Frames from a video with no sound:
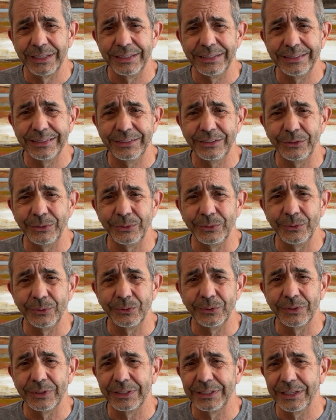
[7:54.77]

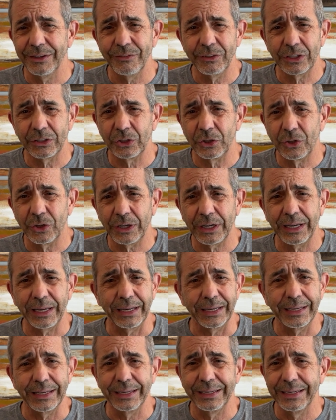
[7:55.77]
to give it a look
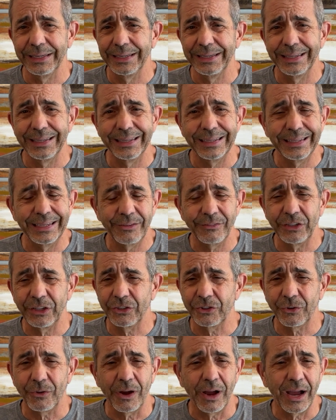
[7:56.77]
and give it a
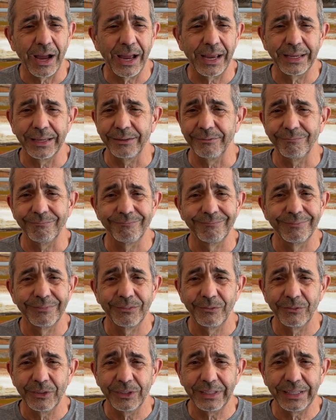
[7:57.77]
try and
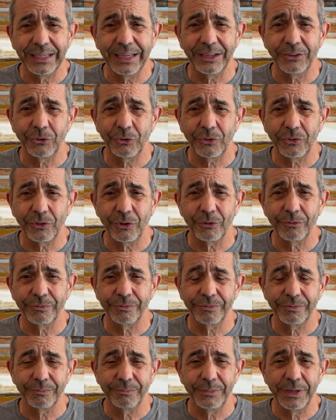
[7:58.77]
really get
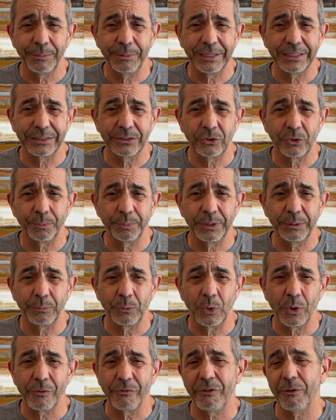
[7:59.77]
yourself maybe a little bit
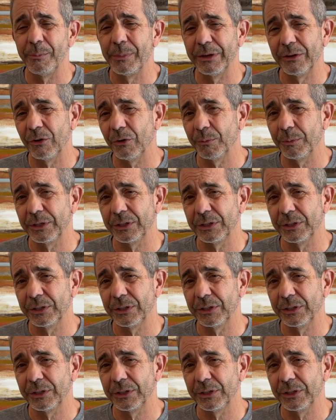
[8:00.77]
more familiar with